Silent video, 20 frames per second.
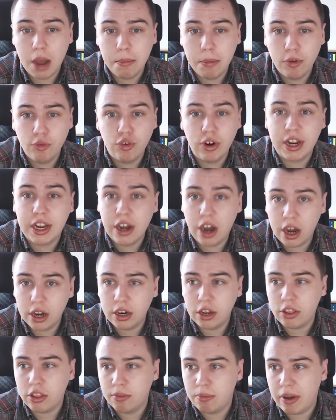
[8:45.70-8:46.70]

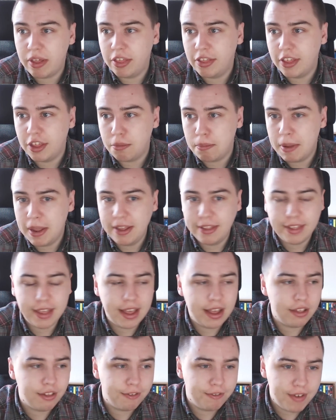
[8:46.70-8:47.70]
regardless of whether this
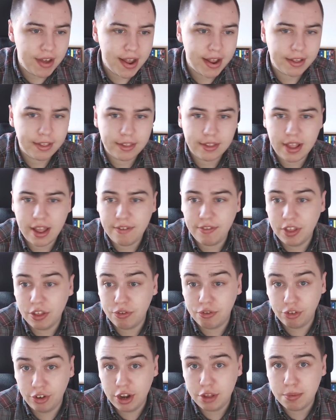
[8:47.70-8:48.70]
PC is fixed, if this
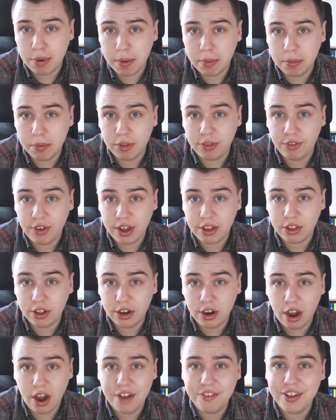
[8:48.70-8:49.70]
freeze problem is fixed or
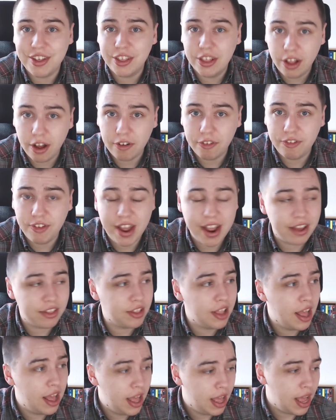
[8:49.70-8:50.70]
not. If it's not
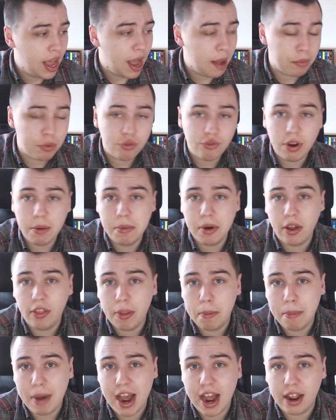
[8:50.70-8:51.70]
fixed, I'm streaming on
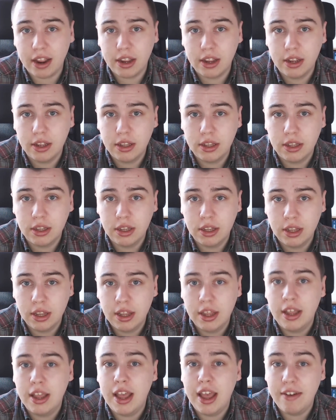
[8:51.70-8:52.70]
the Mac.
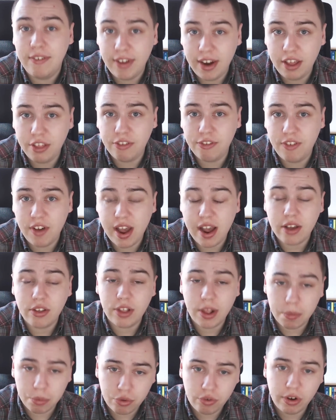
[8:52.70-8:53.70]
If it is fixed,
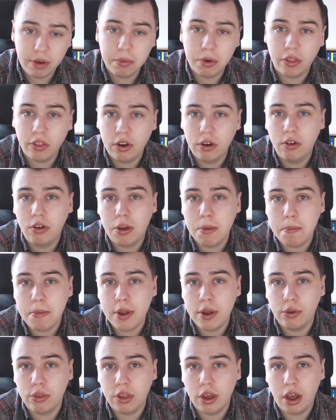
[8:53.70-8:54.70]
I'm streaming on the new
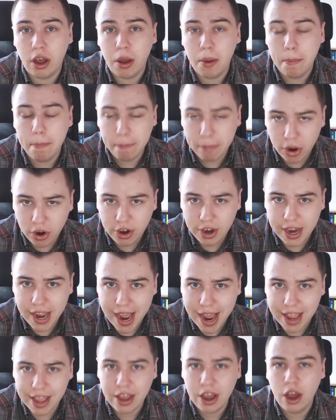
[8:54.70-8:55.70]
computer.
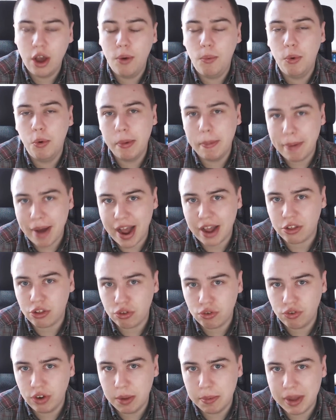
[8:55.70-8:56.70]
Monday, we'll be back
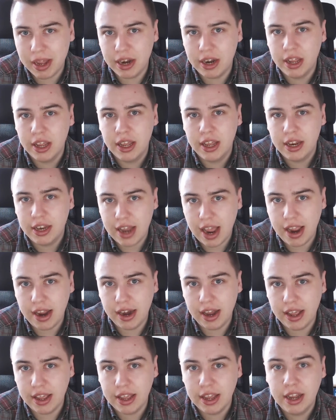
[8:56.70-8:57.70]
streaming
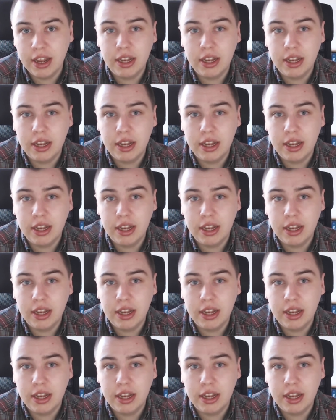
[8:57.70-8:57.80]
daily.